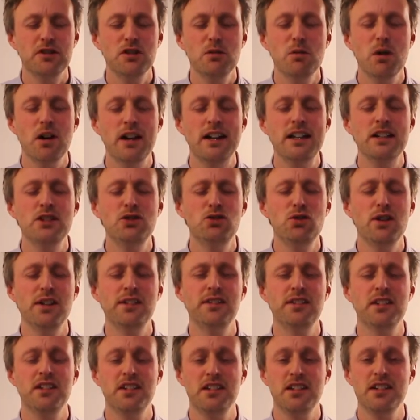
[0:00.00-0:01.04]
You are
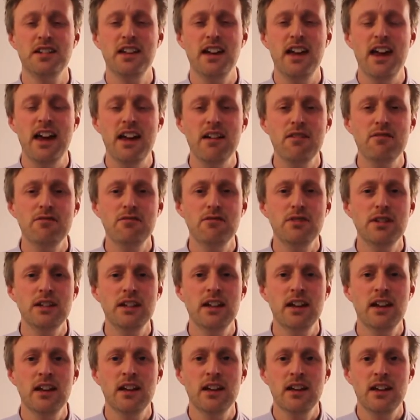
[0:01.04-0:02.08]
interested in
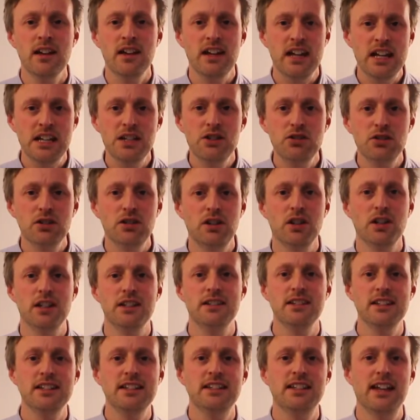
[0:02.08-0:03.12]
every intricate
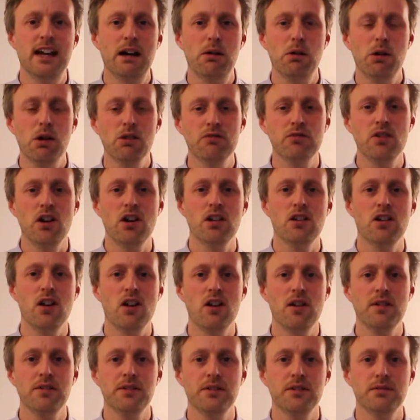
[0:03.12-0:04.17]
detail of our
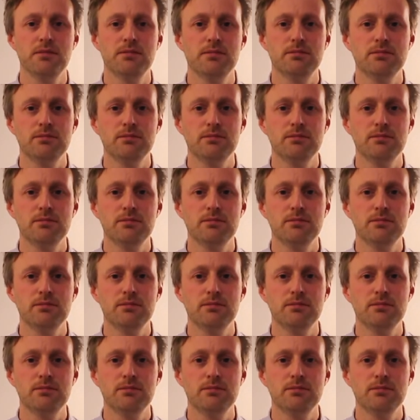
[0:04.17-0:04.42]
lives.